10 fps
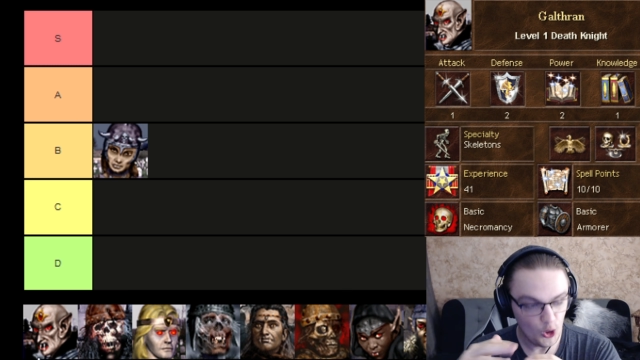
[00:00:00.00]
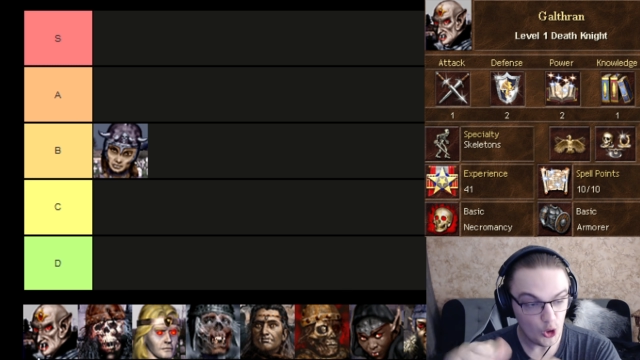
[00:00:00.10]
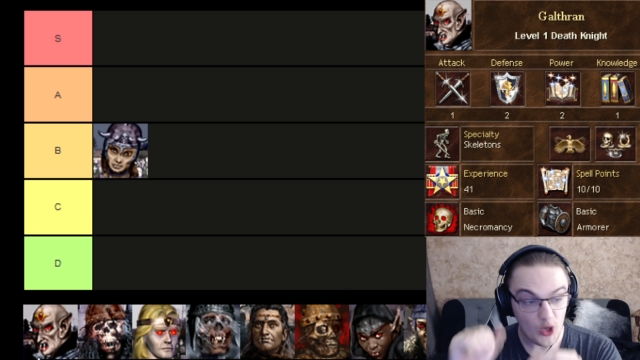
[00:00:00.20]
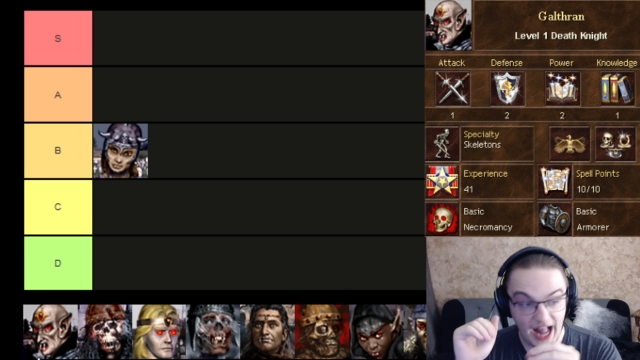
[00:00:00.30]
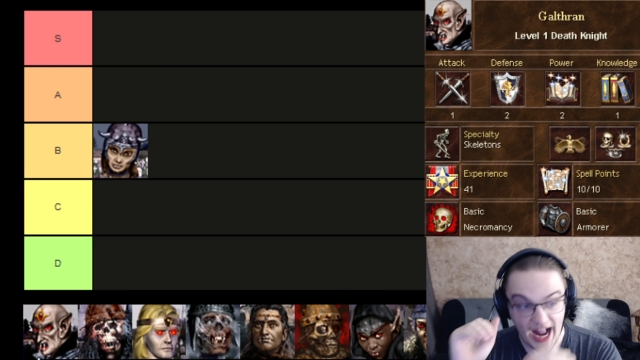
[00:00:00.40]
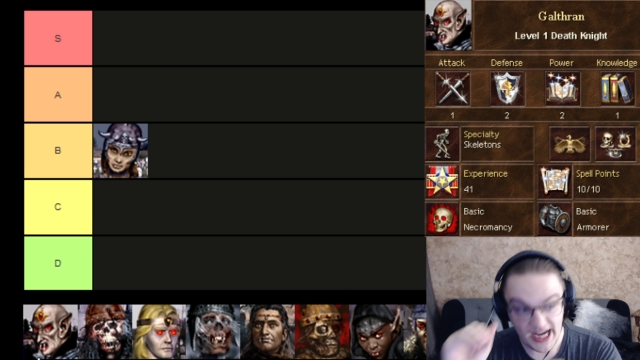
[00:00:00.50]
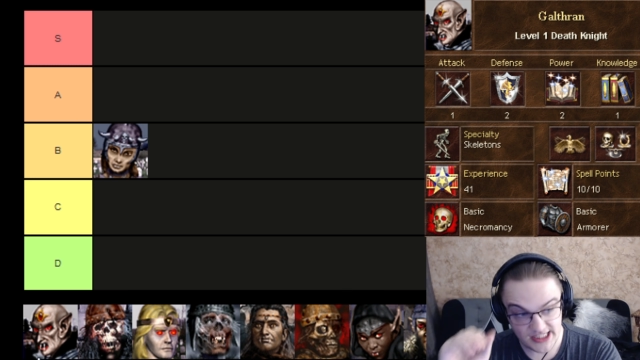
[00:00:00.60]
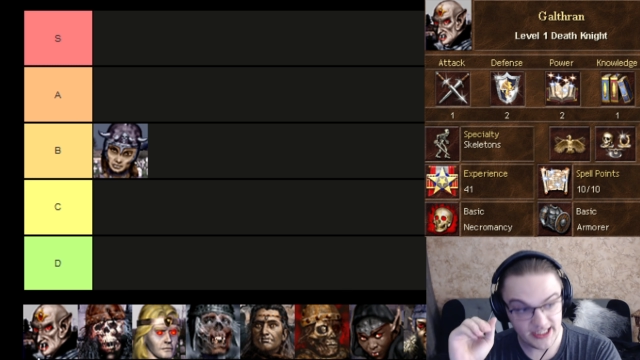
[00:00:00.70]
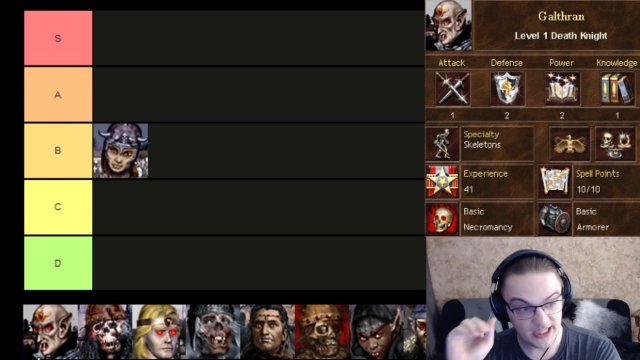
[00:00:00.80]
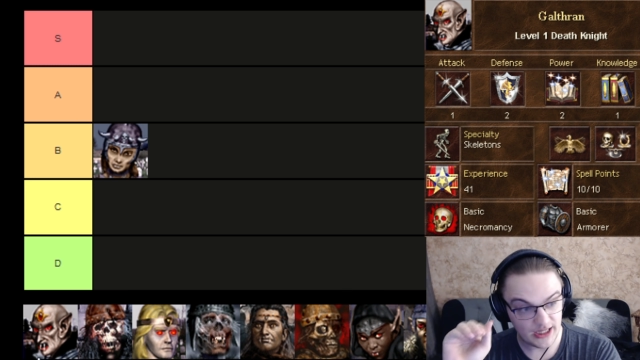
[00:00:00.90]
you
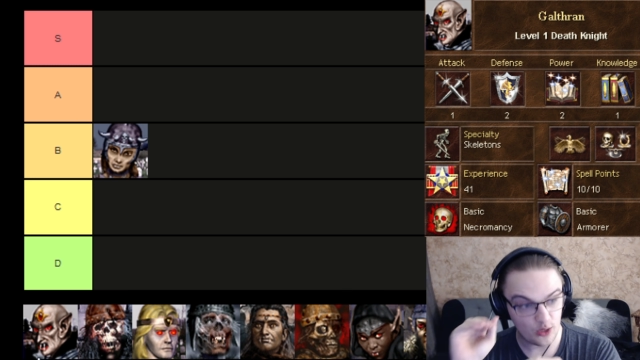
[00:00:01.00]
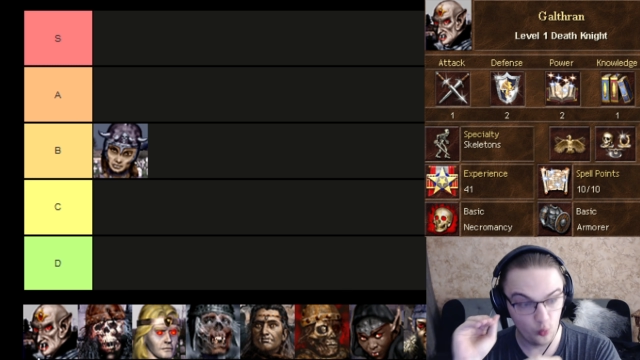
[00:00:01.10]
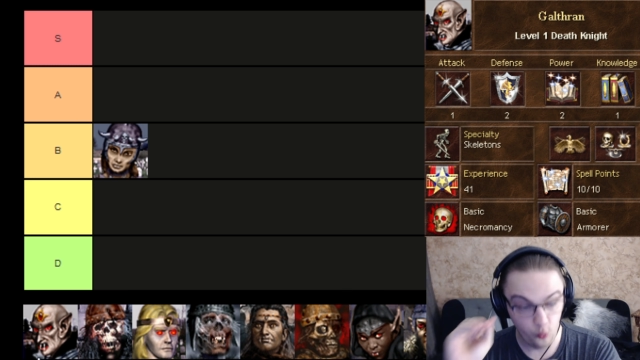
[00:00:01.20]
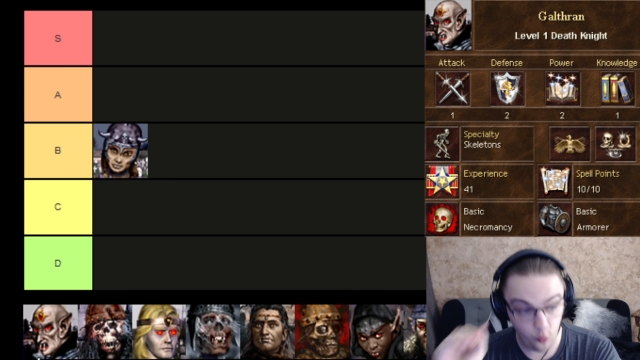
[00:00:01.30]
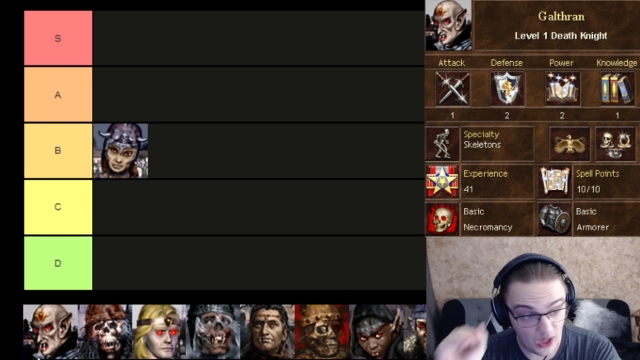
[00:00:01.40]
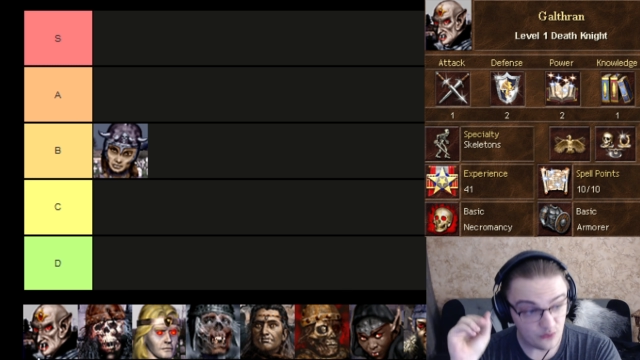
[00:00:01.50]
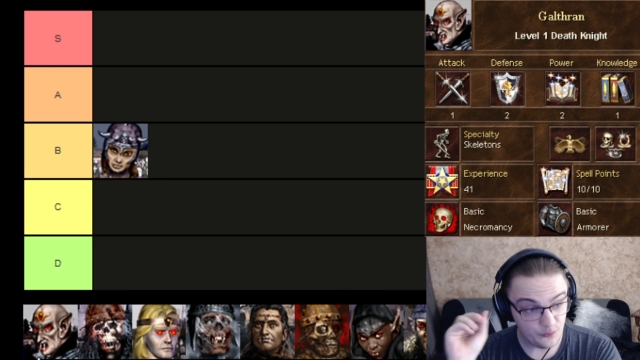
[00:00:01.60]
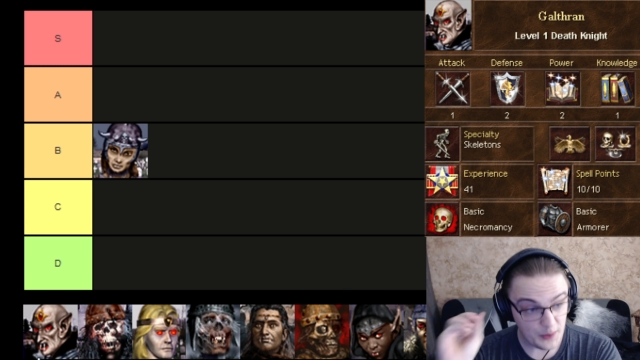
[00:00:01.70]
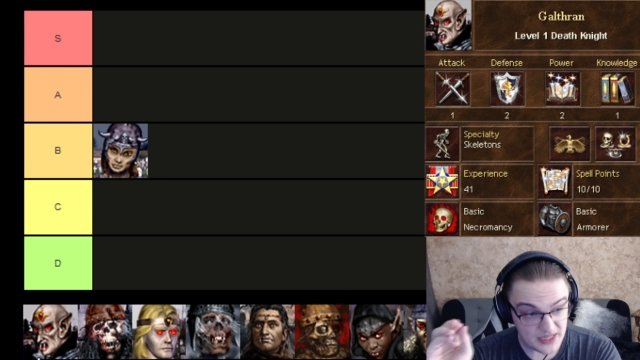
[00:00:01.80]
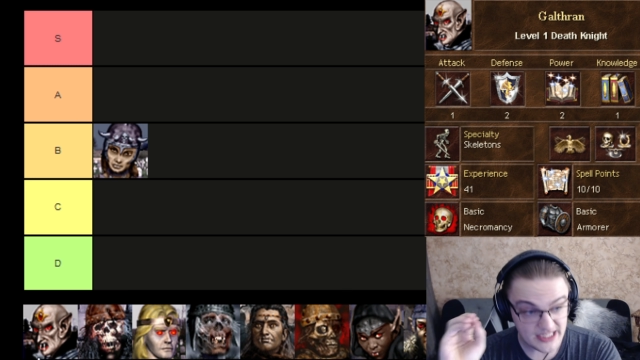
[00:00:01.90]
actually get like
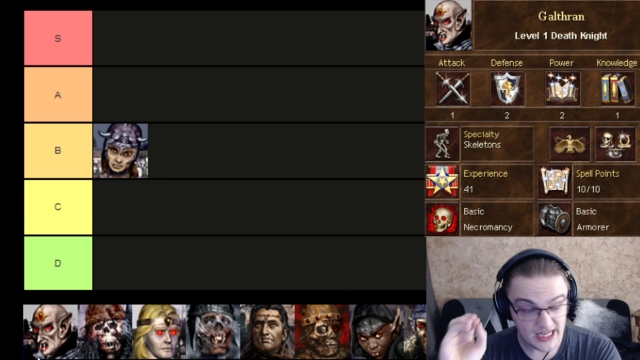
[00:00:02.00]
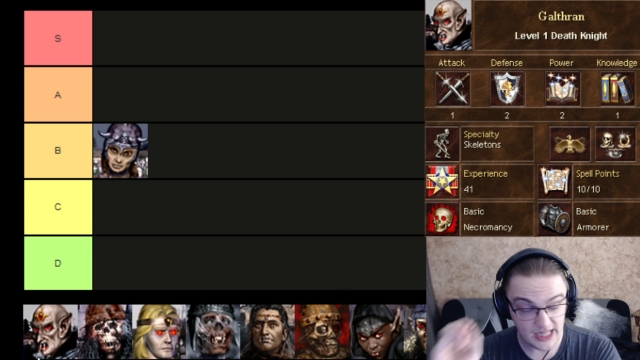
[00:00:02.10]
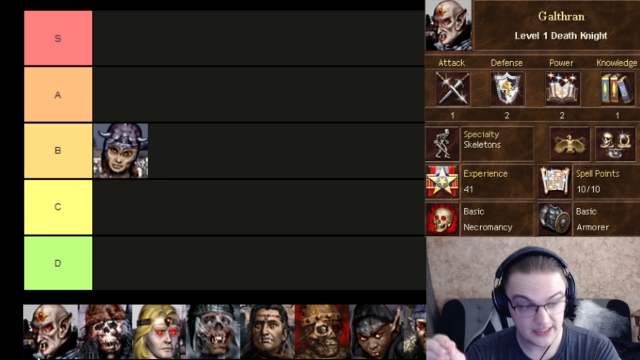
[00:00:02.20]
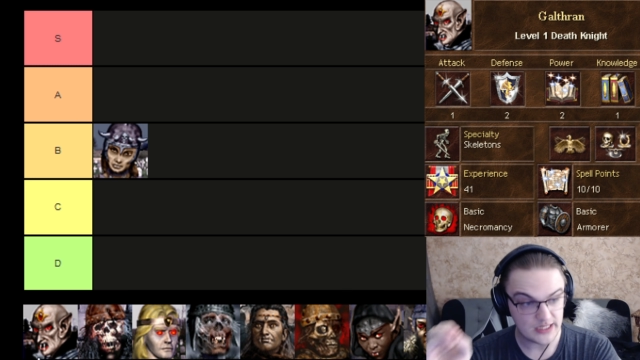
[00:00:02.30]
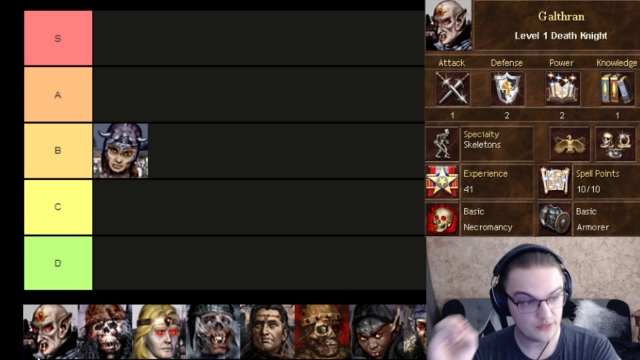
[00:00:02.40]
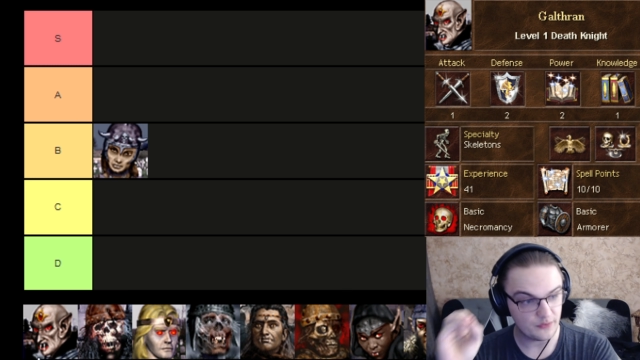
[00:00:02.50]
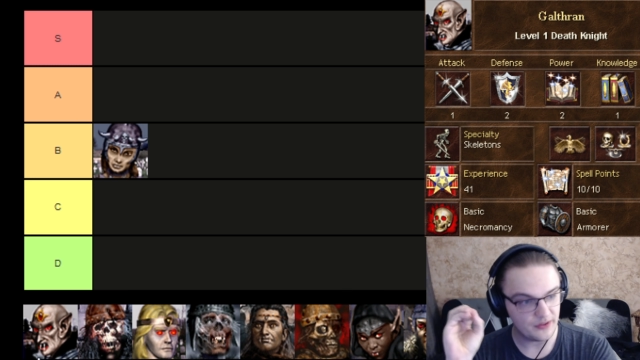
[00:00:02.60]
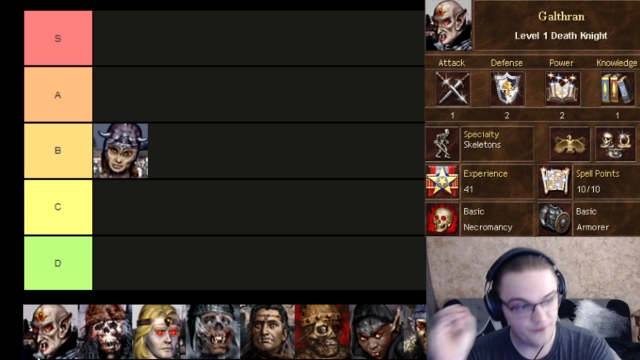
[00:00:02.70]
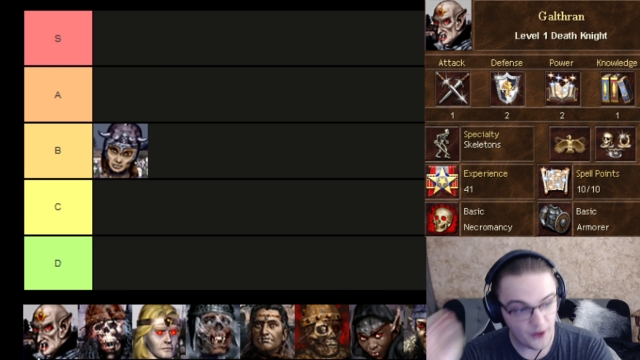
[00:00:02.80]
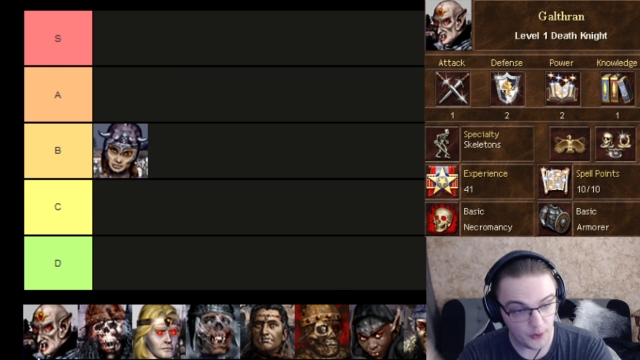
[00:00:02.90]
150 skeletons from the
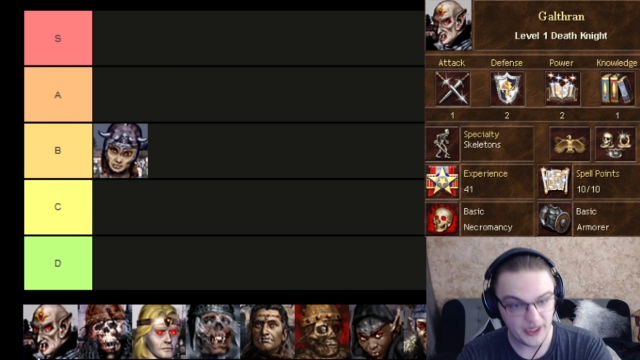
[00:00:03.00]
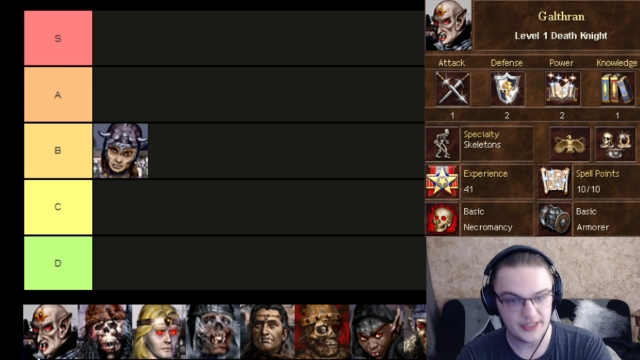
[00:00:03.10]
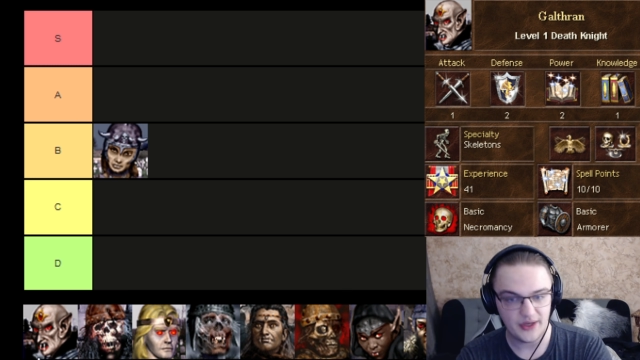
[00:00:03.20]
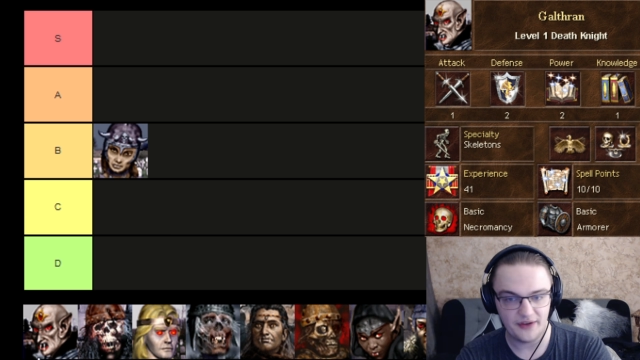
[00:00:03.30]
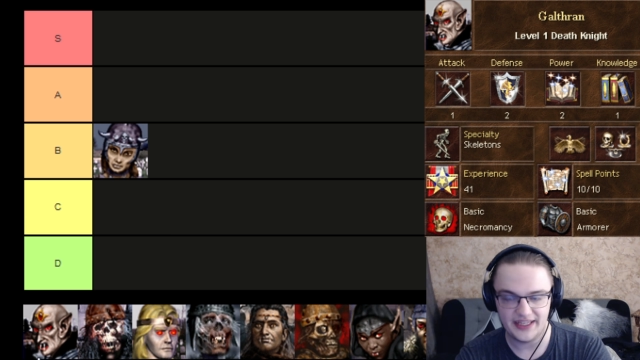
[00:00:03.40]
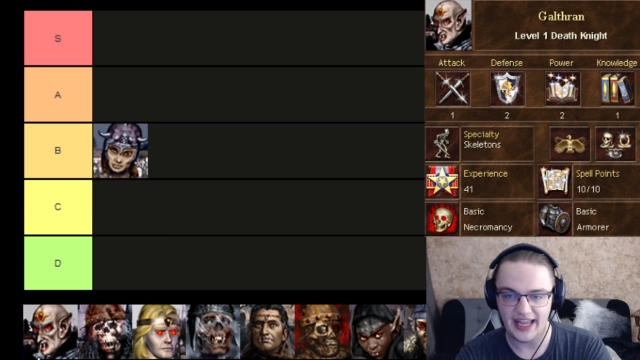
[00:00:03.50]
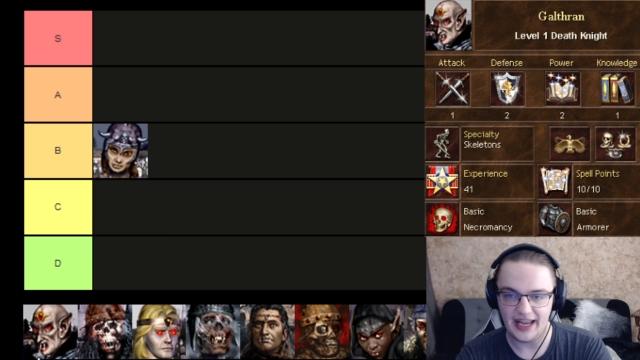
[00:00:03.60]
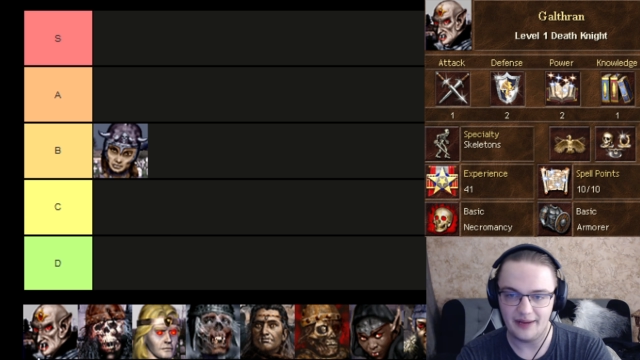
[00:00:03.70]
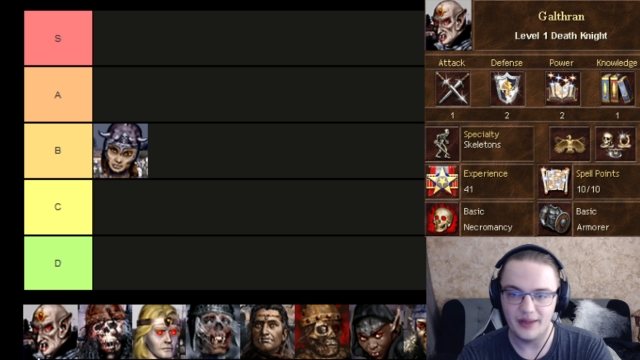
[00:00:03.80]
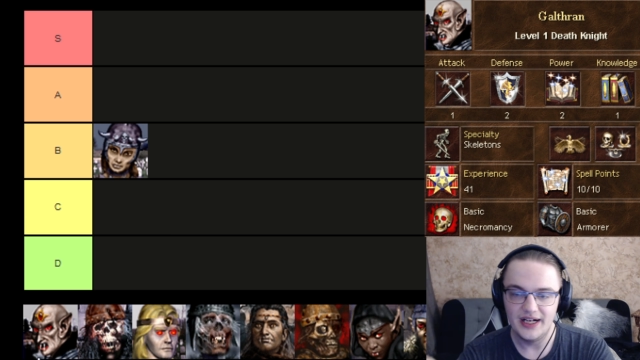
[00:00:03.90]
very get-go of the game,